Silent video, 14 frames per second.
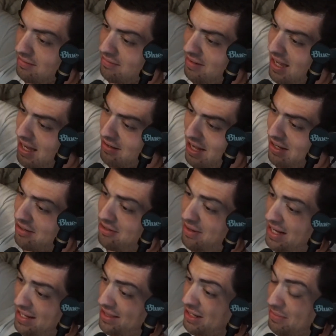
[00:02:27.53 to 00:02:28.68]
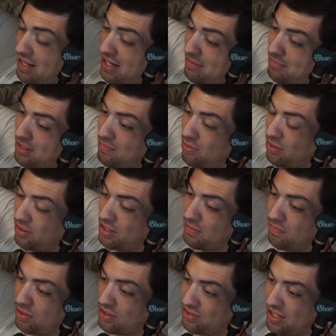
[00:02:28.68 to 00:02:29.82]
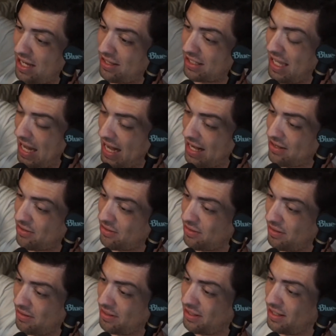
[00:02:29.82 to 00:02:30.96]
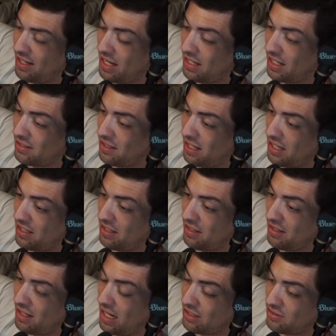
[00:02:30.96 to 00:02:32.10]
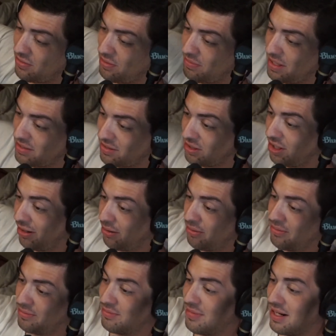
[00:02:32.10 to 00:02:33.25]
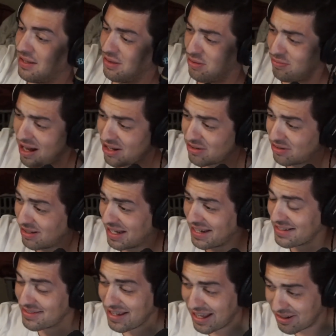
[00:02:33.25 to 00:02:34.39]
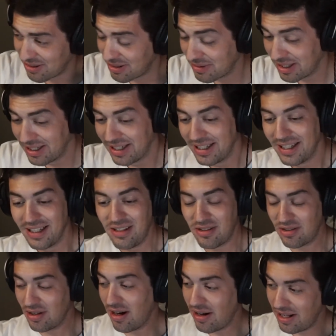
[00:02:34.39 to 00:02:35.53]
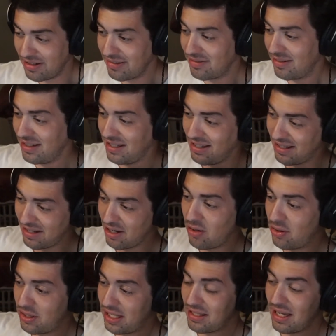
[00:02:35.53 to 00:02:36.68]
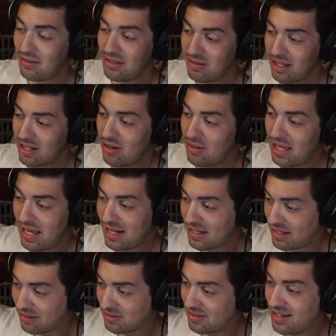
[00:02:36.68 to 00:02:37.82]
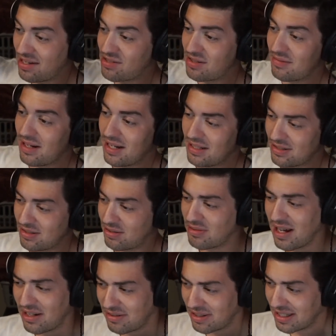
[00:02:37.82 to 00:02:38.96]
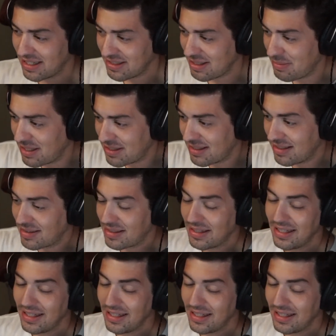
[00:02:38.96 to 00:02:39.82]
I don't know anything about it, but you push down like the handle, and then that's what makes it go, right? Throttle, I guess. I don't know. You start it and you hold that down, you let go of that, it kills the engine, right? It's the throttle, I guess. That makes sense.